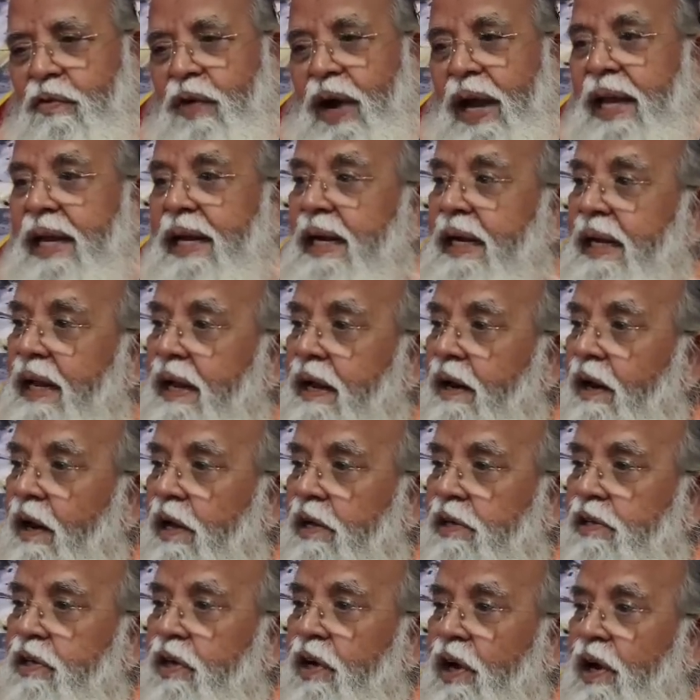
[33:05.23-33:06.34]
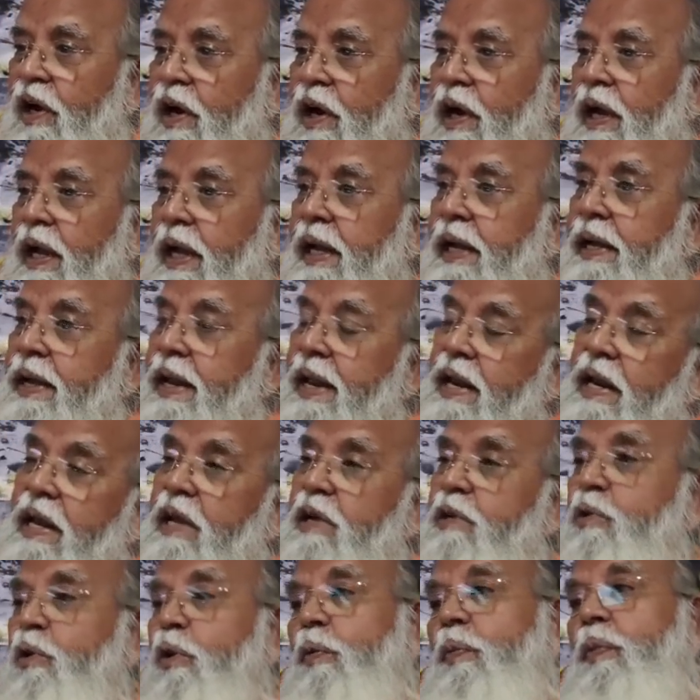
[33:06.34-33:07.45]
While eating lunch,
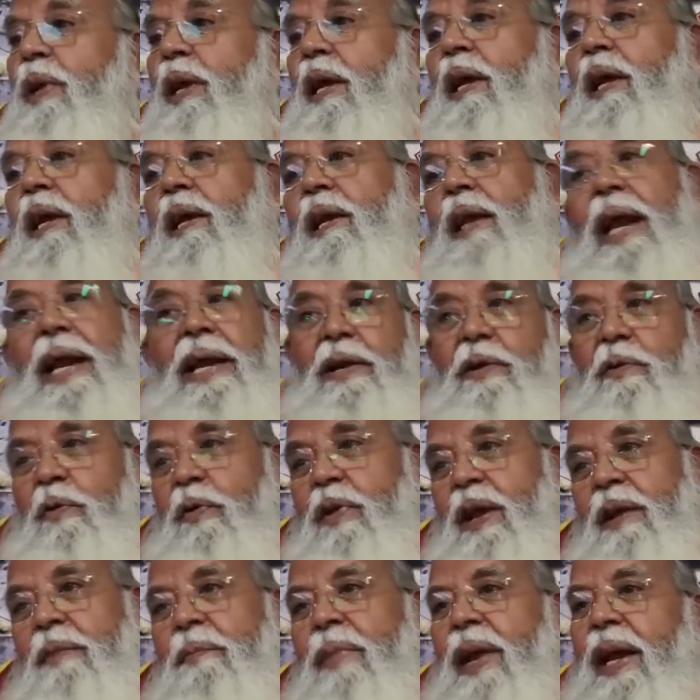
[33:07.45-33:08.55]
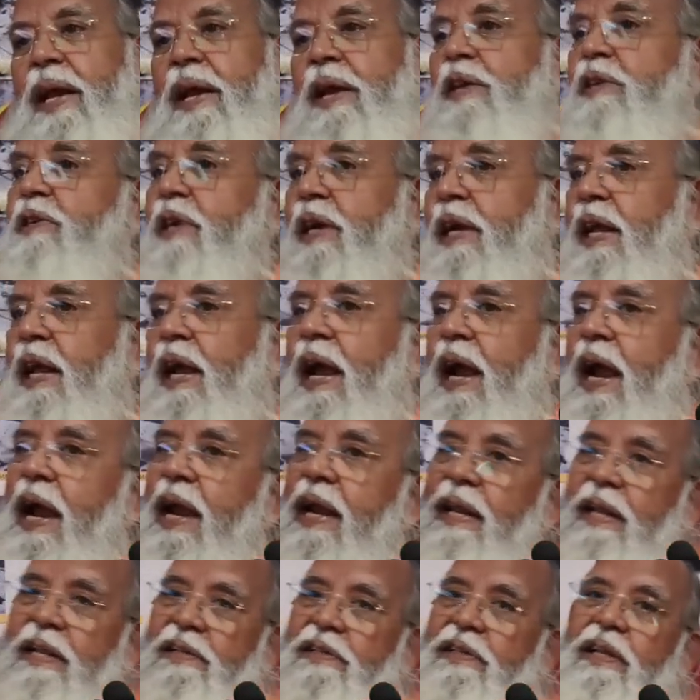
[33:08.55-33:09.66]
dinner should be light, okay? Make khichdi
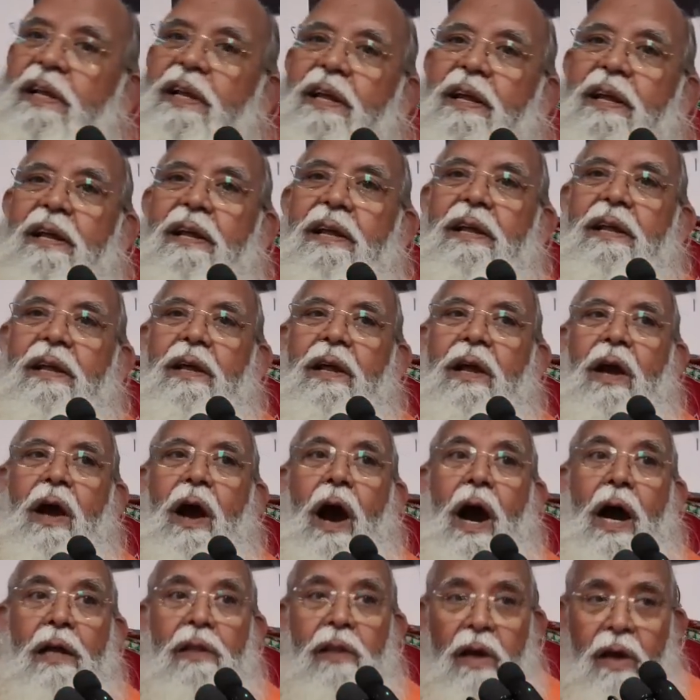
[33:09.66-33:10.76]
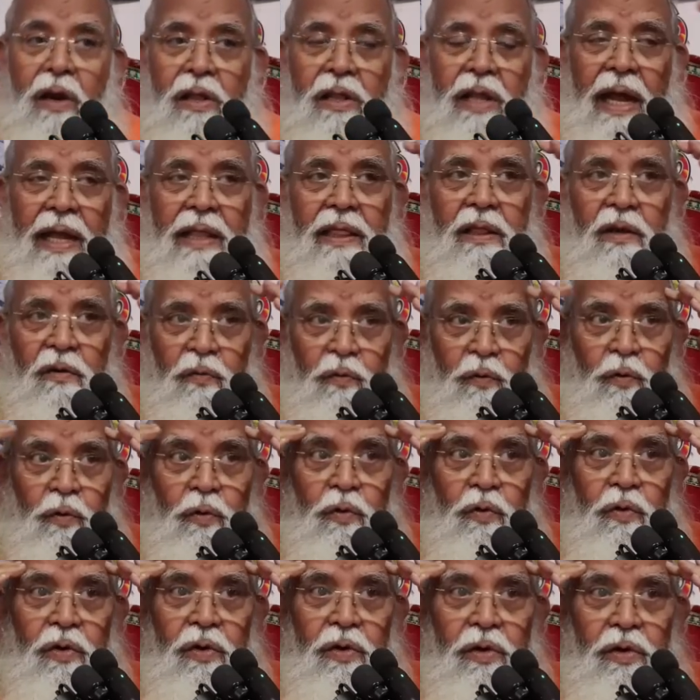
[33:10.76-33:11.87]
and this thing. Other than the
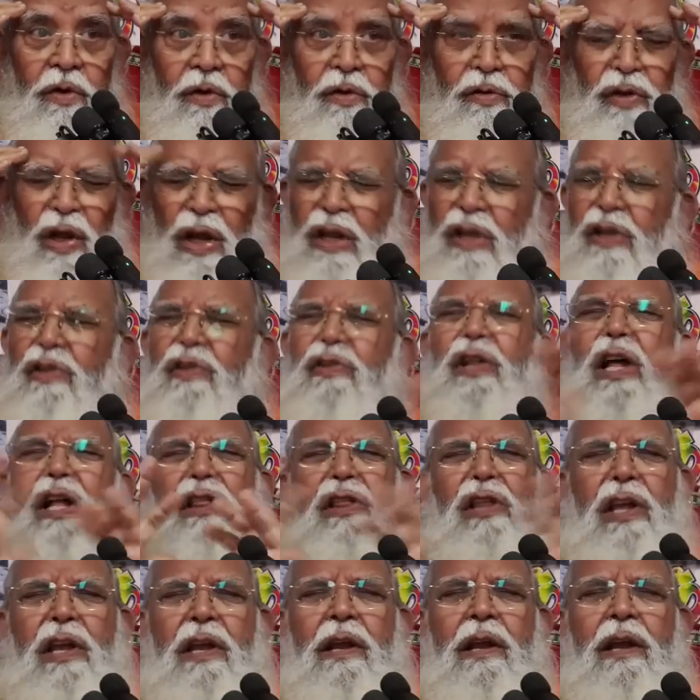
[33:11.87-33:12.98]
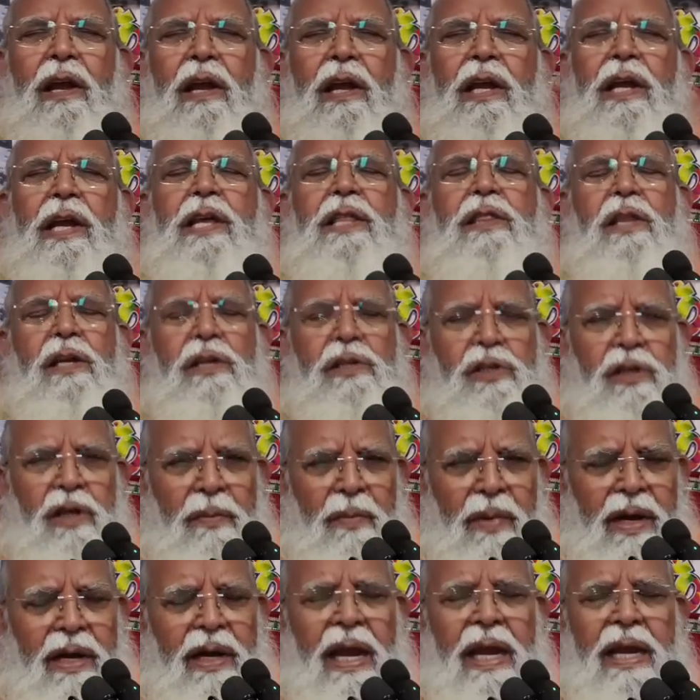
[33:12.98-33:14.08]
food, there is nothing in the
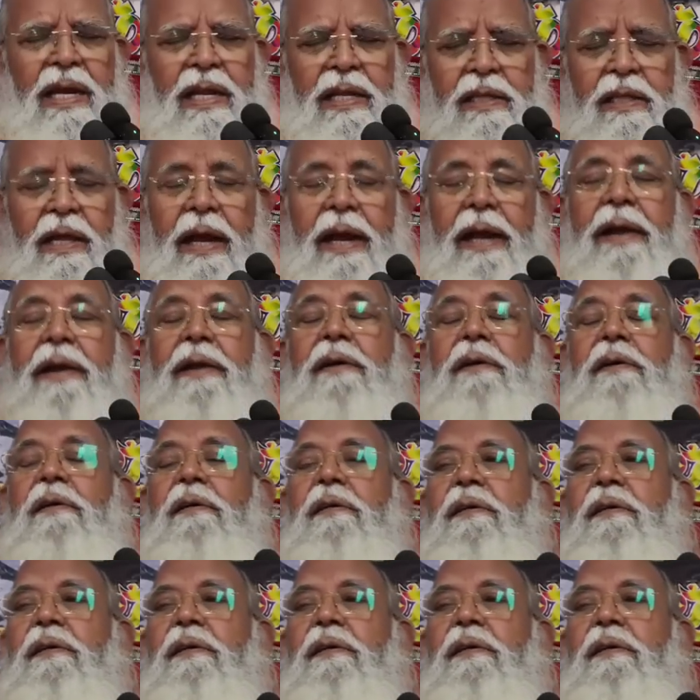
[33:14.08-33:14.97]
stomach and in the head.